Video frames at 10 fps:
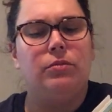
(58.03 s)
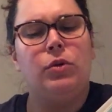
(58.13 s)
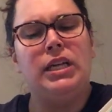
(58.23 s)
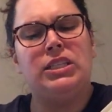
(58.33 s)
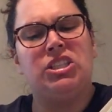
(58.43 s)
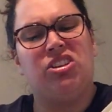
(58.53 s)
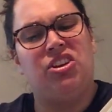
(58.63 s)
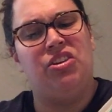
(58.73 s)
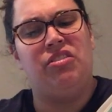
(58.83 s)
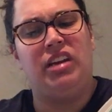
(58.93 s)
What's
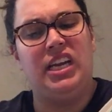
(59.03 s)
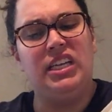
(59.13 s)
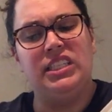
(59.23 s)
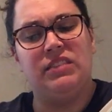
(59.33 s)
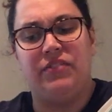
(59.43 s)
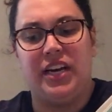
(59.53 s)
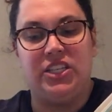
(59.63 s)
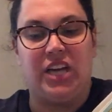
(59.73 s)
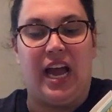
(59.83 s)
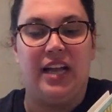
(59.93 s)
cooties?
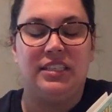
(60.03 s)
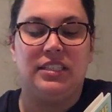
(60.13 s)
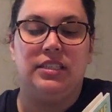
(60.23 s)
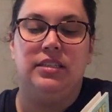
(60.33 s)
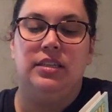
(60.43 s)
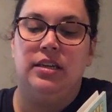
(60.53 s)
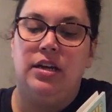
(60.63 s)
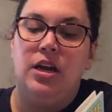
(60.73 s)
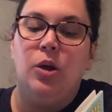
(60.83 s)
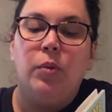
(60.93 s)
Fudge asked.
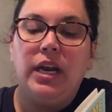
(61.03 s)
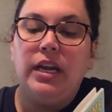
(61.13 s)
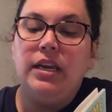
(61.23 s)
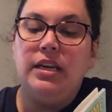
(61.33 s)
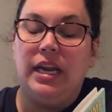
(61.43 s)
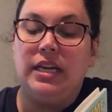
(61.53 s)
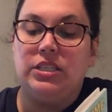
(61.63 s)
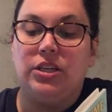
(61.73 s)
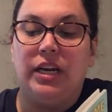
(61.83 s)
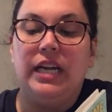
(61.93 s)
When I didn't
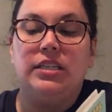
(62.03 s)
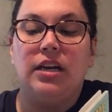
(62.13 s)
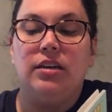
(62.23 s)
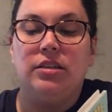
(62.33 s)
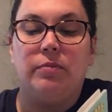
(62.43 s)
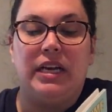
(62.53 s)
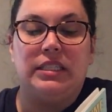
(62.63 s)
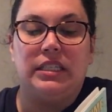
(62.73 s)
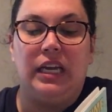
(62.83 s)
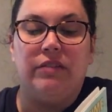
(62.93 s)
answer, he tugged on my
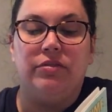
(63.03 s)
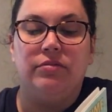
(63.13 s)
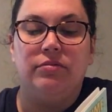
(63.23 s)
sleeve.